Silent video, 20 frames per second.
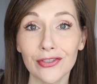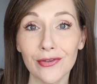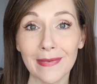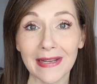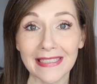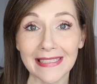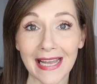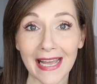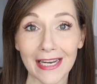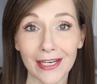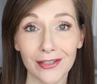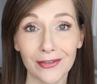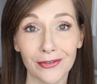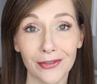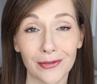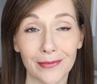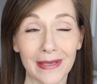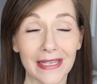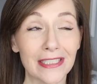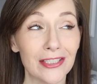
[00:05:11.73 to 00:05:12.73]
to my dining
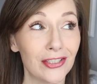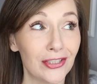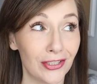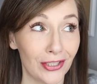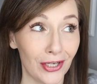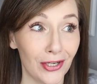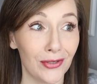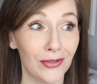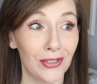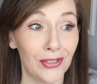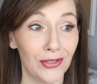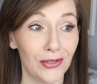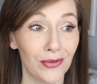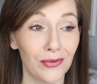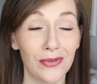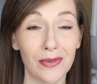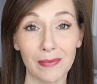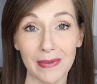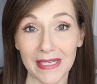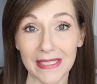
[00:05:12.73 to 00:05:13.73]
room and show
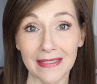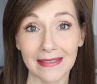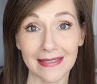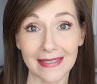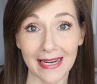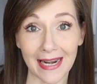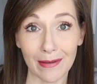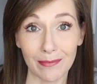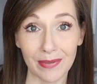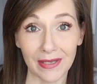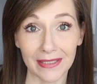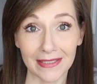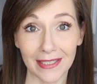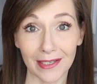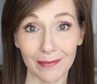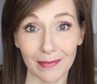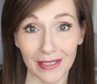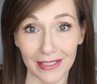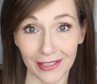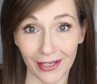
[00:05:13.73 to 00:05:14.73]
you the pieces that I picked
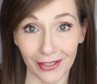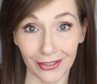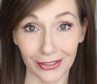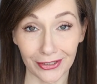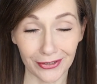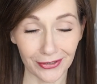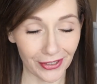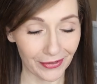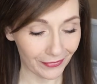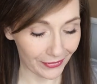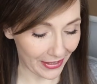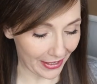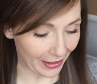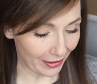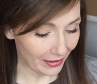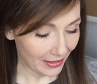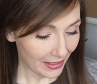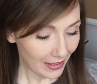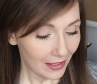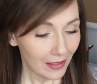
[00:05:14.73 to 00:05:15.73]
up at Dollar Tree for
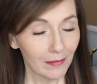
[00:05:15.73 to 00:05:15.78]
there.